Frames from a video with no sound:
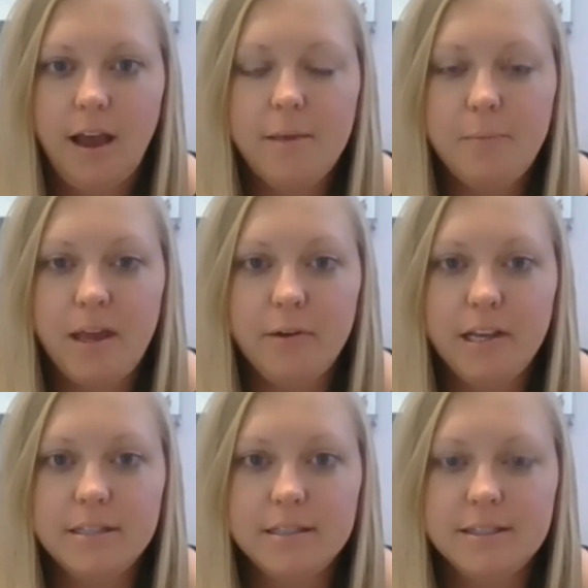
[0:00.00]
Hi
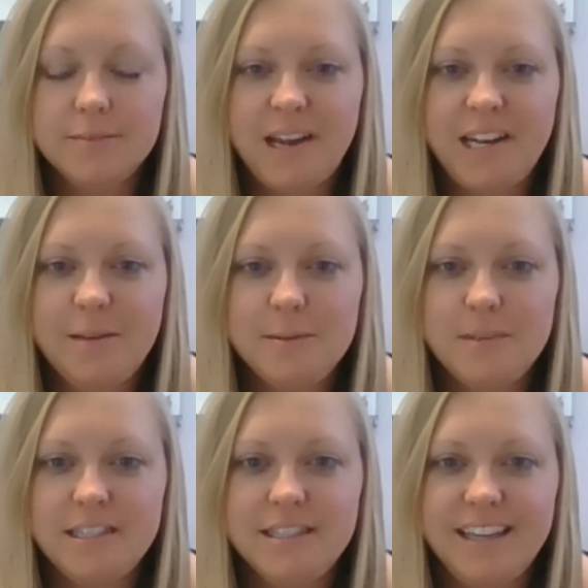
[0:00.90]
Pirates, my name is
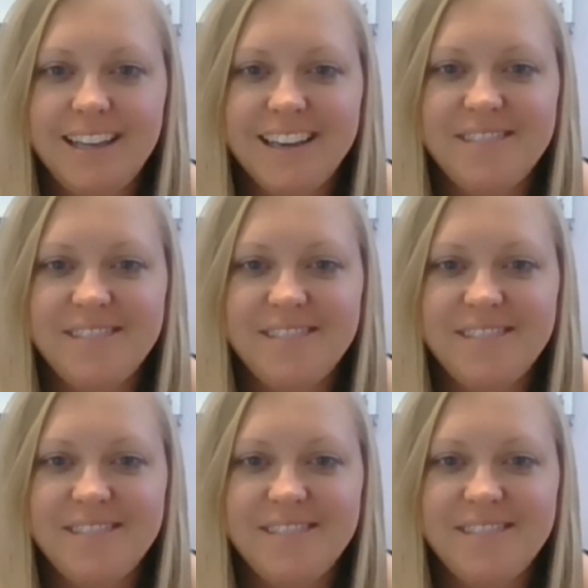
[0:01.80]
Miss Link.